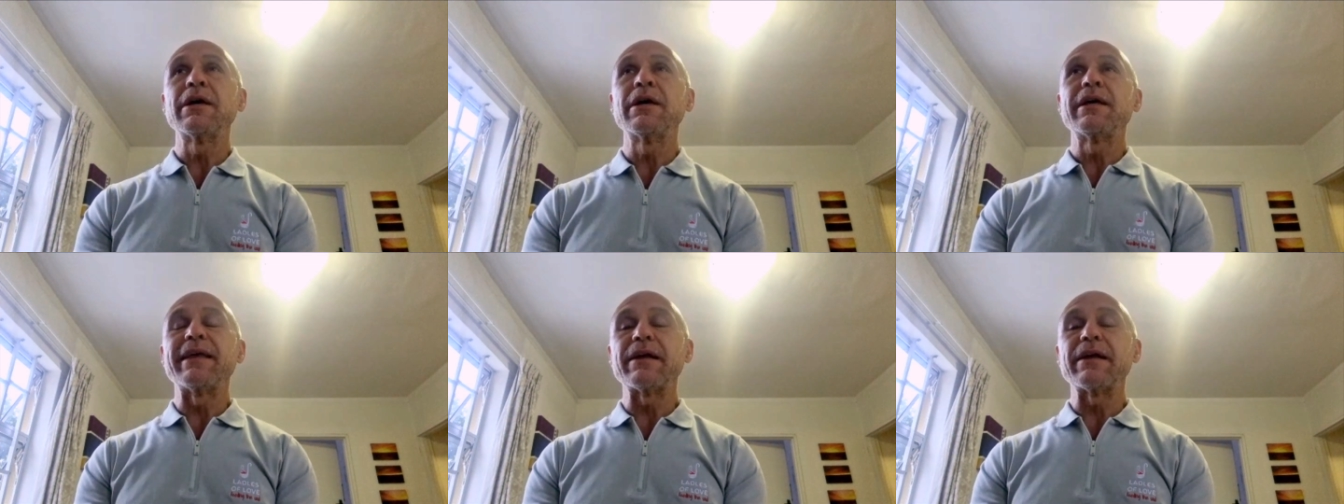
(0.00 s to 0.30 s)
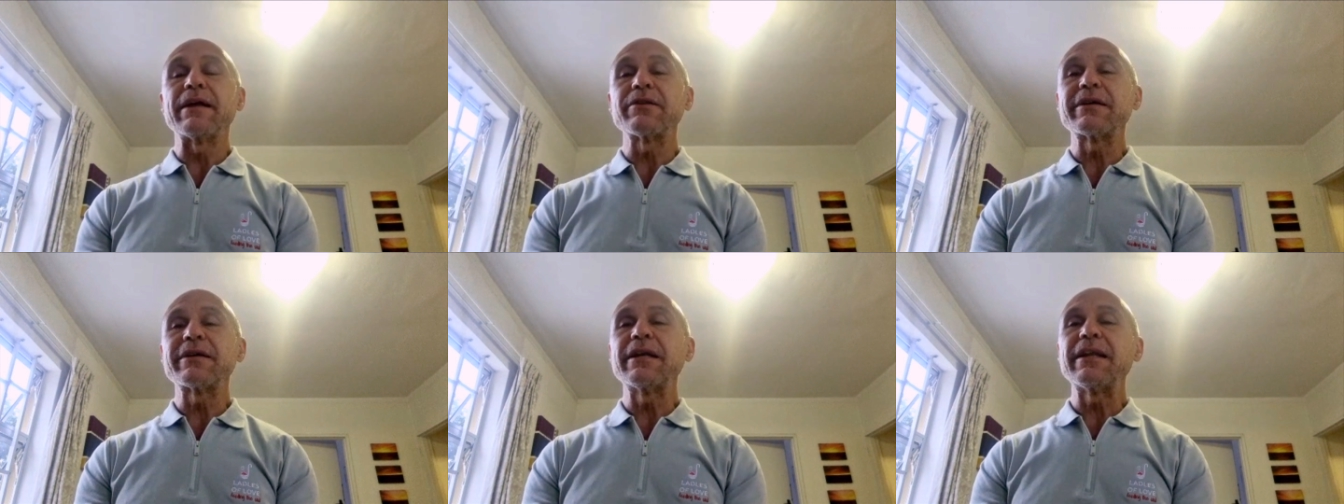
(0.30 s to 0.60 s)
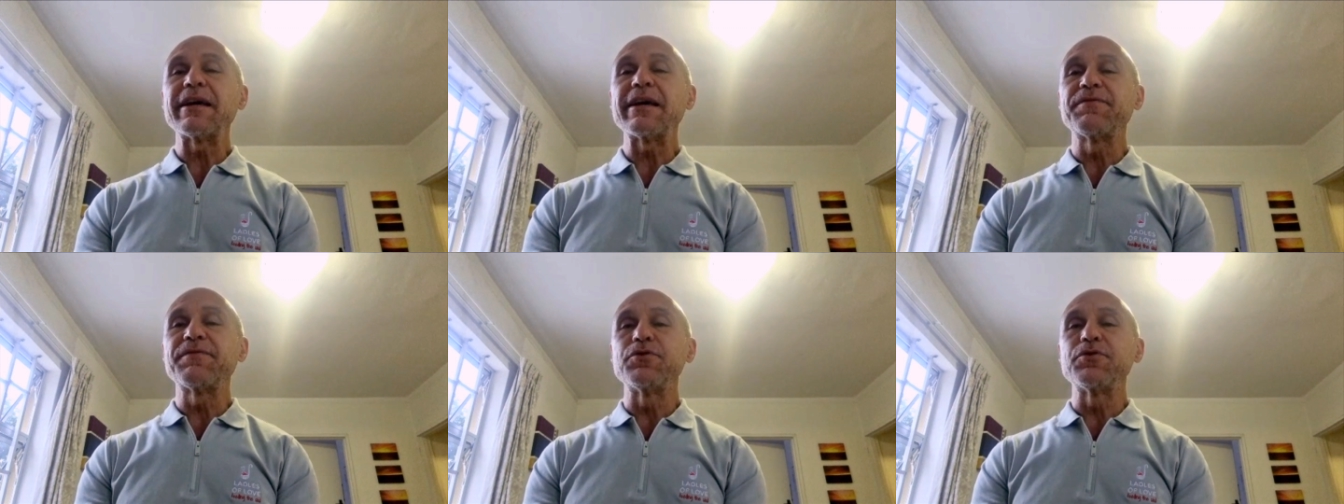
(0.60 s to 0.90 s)
they'll
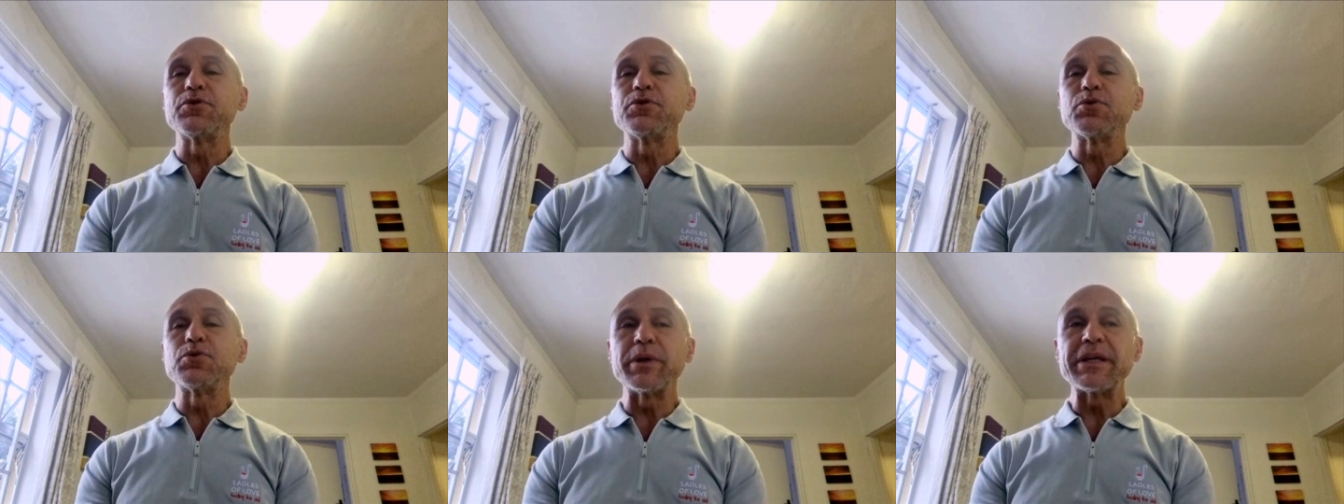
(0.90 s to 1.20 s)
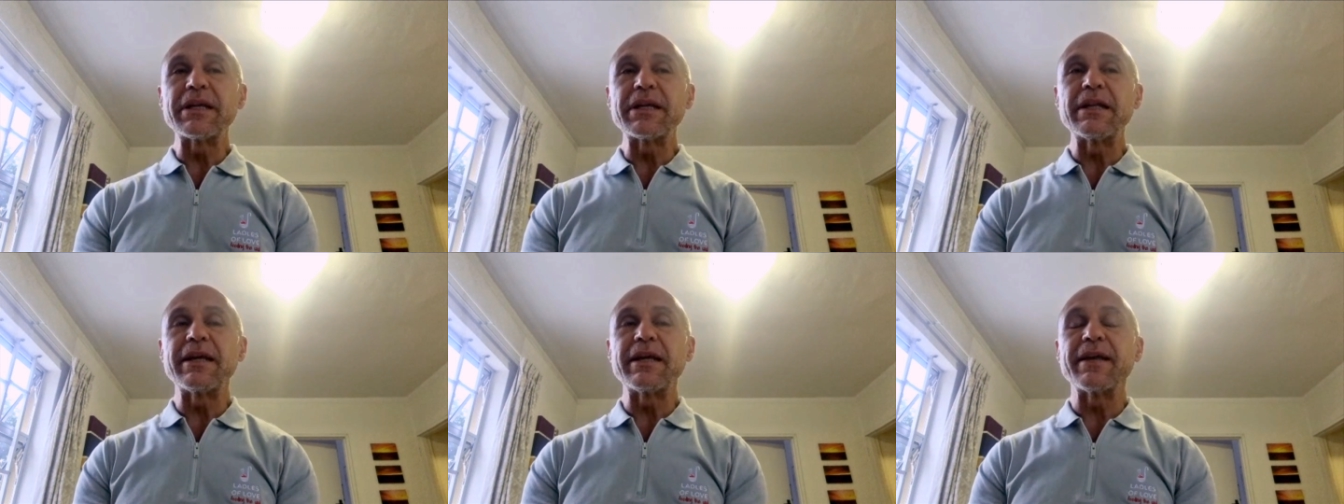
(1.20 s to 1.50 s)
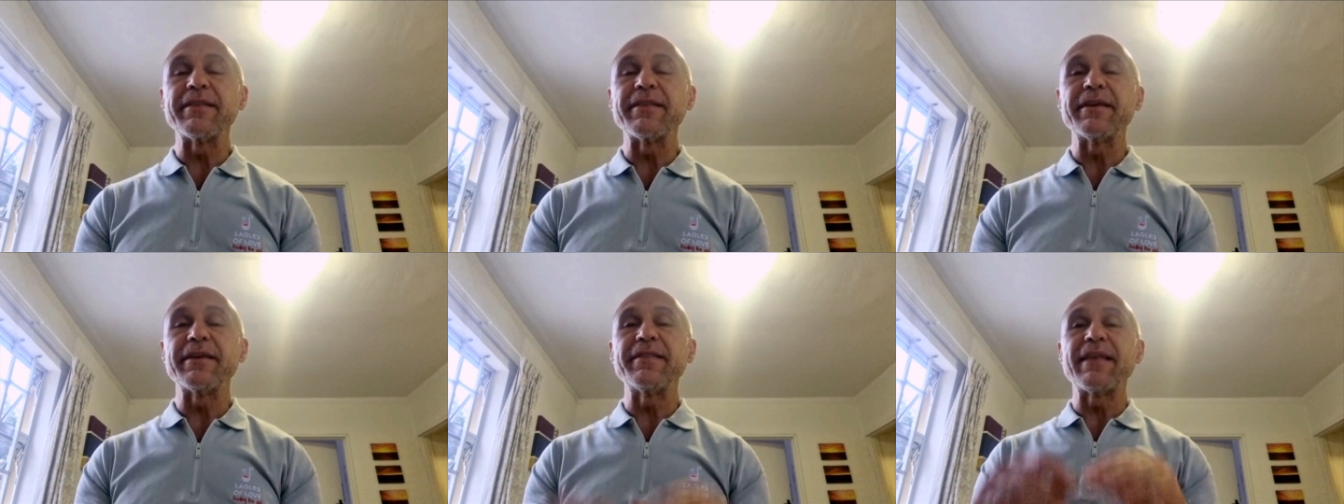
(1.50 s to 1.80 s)
collect food weekly
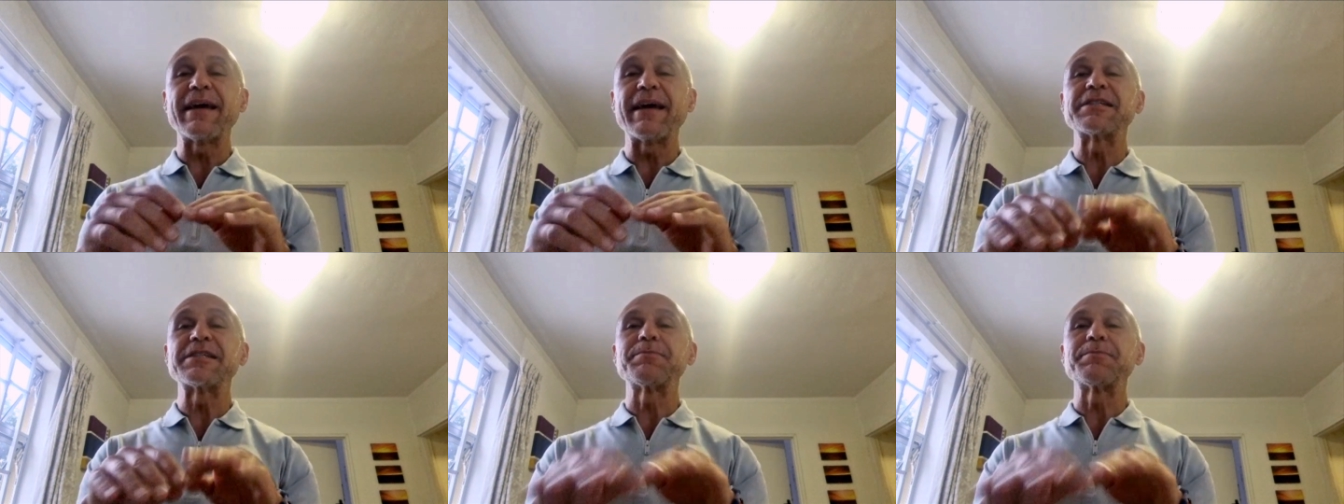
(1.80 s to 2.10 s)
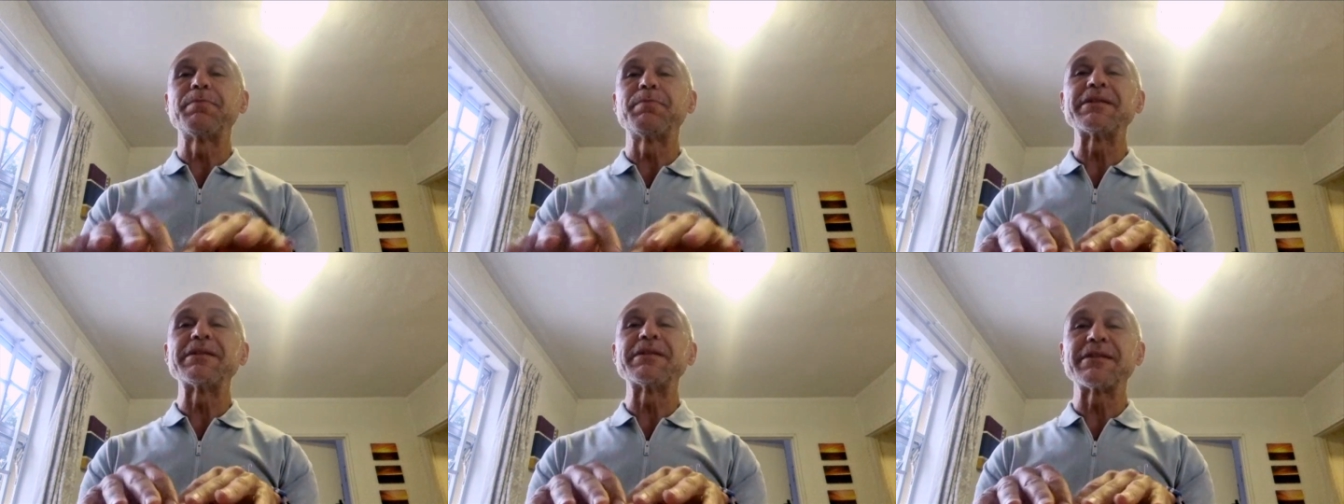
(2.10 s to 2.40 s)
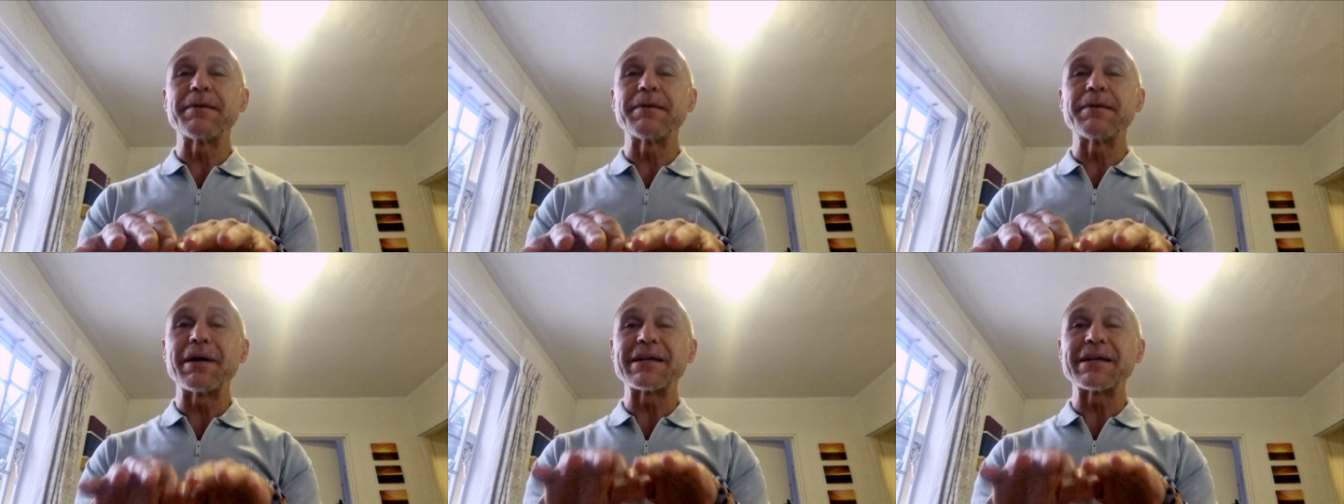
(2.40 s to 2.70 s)
and then they split
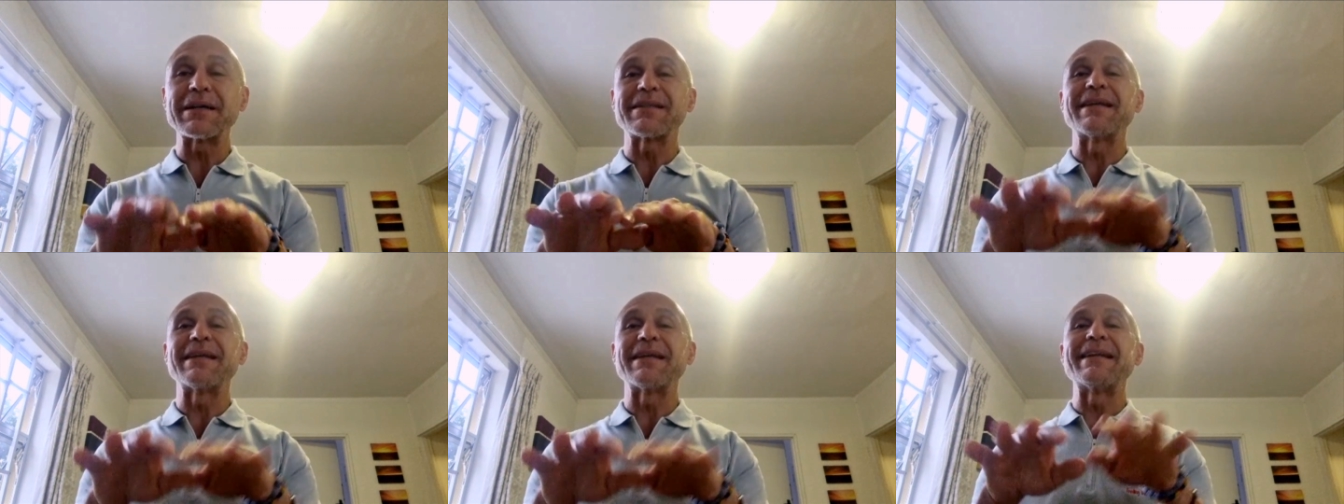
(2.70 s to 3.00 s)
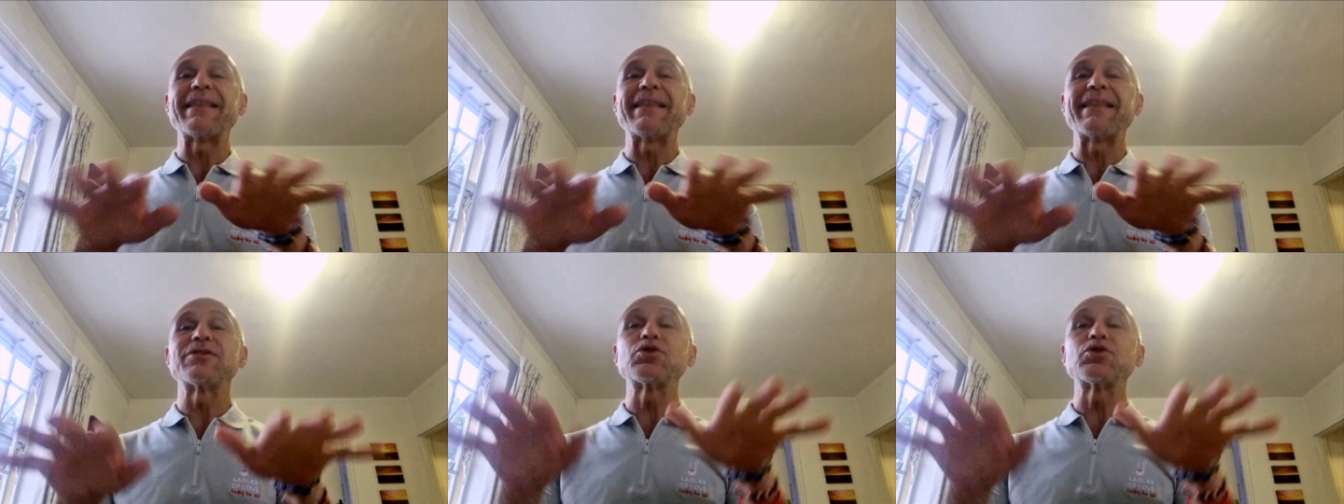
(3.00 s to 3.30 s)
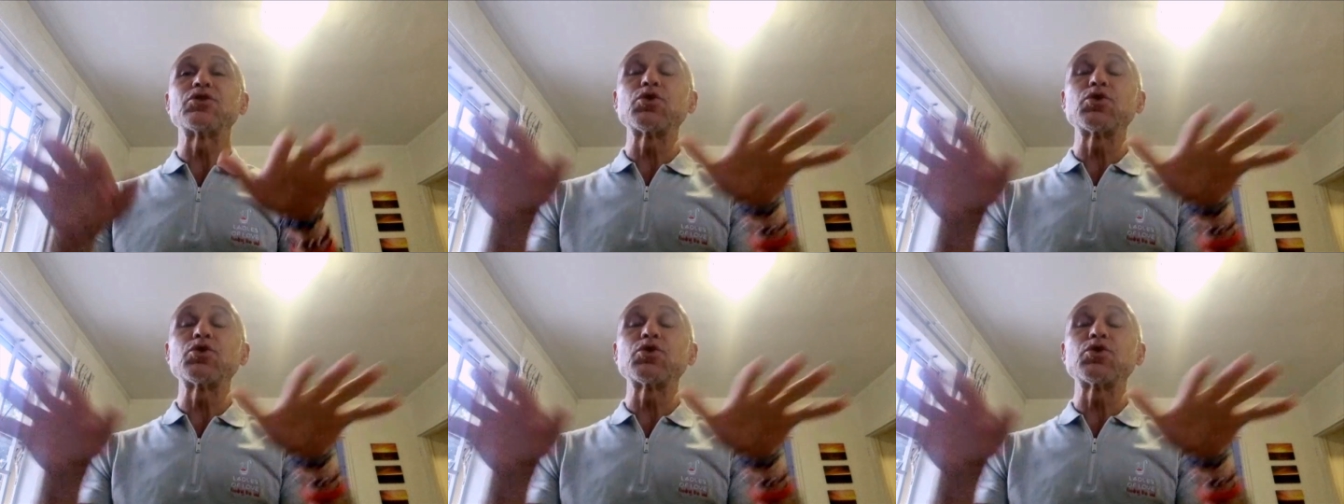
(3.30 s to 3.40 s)
it amongst another